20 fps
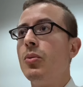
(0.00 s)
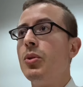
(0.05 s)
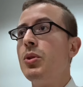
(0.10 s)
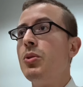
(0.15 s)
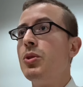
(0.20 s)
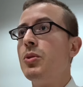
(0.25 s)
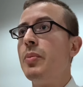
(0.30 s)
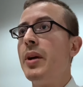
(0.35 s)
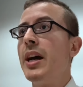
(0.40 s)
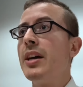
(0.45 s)

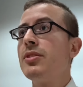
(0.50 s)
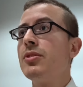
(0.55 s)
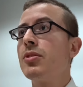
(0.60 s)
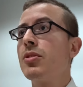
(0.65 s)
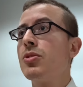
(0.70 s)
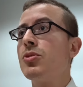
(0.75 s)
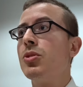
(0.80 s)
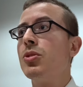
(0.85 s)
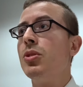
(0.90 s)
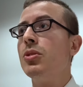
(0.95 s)
We use
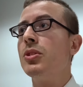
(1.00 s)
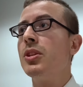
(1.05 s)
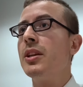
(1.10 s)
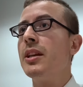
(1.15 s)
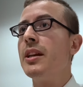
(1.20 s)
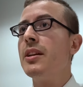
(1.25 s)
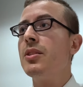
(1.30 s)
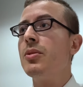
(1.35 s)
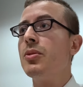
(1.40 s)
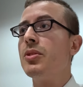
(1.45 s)
MasterControl
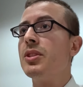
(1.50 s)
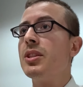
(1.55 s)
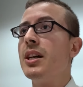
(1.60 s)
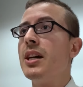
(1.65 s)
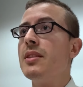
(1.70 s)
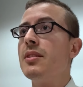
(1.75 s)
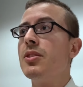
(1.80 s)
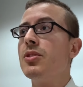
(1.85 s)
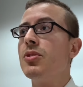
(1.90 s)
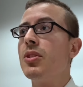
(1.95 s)
today to
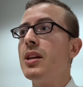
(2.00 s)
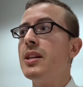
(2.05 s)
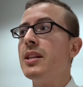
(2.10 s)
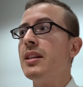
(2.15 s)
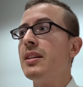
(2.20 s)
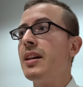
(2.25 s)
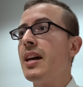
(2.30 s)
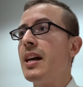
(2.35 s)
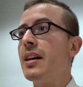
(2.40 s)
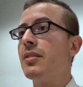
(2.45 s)
assign the
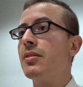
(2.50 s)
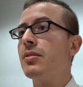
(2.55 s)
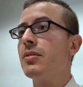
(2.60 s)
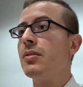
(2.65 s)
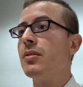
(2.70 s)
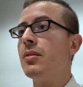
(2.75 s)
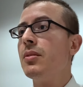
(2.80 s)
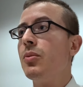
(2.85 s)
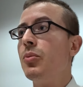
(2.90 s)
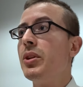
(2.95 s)
training
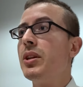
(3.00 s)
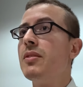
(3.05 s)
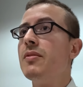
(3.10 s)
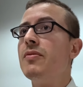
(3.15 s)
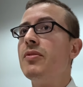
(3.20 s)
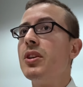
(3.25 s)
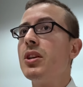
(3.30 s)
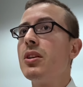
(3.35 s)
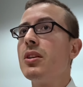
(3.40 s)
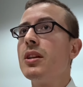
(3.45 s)
tasks. We
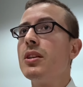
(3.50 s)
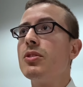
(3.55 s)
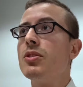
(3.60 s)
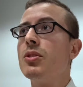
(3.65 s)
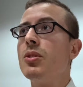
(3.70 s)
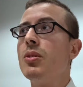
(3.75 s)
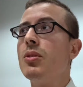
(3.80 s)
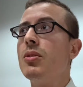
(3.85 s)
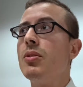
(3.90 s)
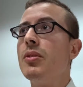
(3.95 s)
configured it
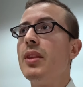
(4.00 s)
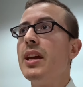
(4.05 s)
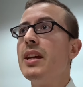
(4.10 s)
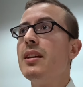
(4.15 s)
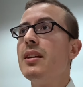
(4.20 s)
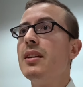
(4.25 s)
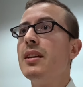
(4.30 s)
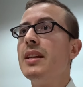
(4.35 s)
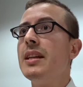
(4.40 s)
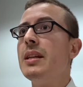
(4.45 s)
so they
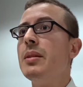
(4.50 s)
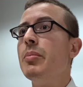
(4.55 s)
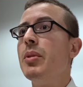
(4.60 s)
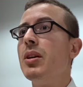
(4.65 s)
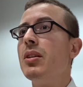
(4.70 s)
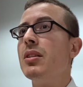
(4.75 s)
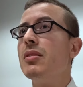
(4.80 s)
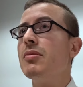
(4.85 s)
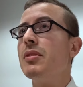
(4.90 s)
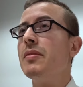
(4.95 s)
get an
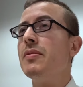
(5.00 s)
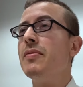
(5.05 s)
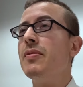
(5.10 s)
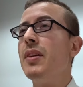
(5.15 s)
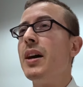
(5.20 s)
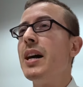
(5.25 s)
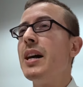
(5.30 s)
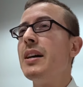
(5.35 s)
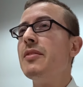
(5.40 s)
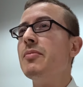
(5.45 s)
email every
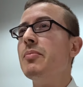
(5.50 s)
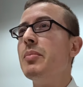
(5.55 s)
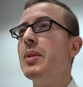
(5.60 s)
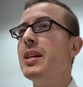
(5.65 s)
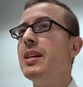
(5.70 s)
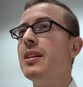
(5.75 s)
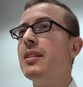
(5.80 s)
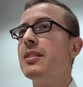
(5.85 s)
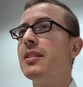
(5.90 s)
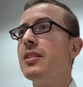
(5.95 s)
five
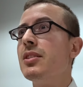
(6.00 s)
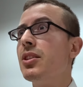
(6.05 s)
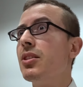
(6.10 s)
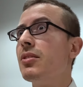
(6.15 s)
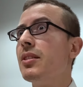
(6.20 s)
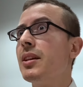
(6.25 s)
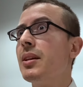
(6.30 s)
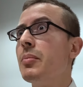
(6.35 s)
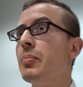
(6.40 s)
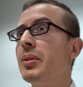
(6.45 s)
minutes
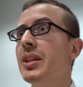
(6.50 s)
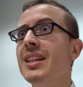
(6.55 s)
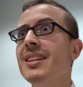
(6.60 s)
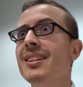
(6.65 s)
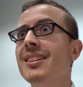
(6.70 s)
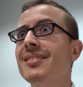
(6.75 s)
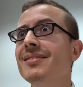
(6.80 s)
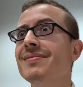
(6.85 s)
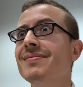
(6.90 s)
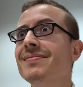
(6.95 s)
until they
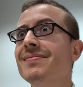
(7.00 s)
complete it.